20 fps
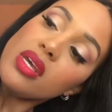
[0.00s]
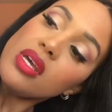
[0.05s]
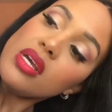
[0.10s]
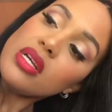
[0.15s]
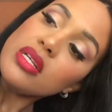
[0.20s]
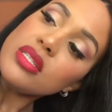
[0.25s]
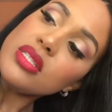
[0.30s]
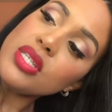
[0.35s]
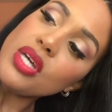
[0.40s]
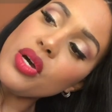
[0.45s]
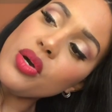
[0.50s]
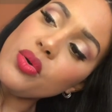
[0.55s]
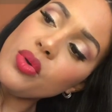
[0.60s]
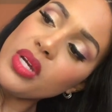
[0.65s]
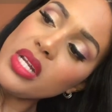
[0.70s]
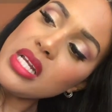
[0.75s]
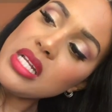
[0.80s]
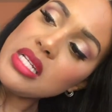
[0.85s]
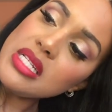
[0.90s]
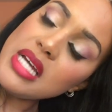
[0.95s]
So
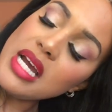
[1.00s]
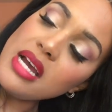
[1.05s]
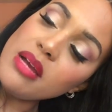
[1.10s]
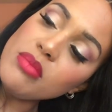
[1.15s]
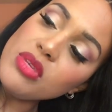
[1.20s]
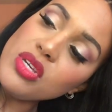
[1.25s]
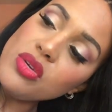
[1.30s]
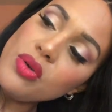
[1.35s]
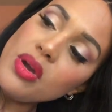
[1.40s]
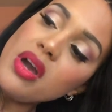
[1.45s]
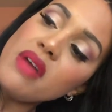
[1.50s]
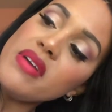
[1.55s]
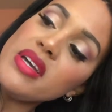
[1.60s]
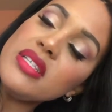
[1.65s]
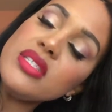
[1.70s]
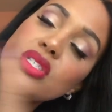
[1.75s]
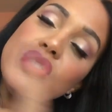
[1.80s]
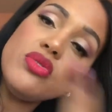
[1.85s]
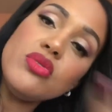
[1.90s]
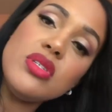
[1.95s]
anytime you have a
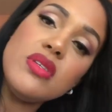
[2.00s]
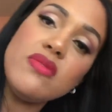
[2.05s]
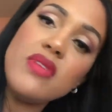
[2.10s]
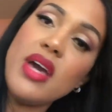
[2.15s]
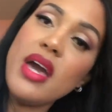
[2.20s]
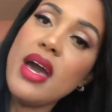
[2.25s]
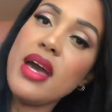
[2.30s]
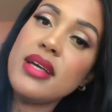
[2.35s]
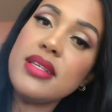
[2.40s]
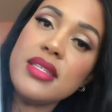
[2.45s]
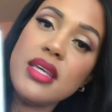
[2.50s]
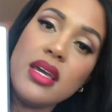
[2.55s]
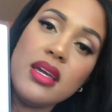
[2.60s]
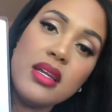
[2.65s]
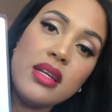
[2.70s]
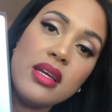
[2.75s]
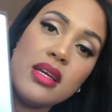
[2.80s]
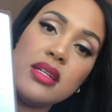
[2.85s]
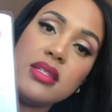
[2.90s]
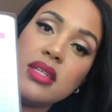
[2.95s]
student that has
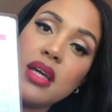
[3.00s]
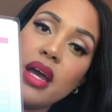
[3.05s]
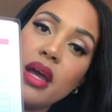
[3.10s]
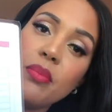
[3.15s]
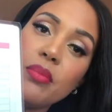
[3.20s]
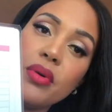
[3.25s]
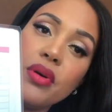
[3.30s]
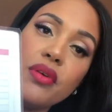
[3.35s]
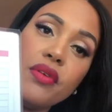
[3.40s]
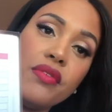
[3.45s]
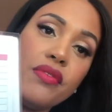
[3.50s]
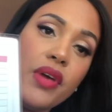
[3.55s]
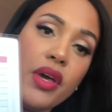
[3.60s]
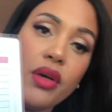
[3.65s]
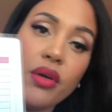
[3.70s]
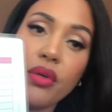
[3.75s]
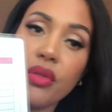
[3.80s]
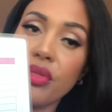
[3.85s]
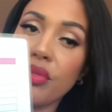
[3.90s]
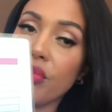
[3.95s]
any type of
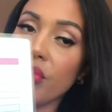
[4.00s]
health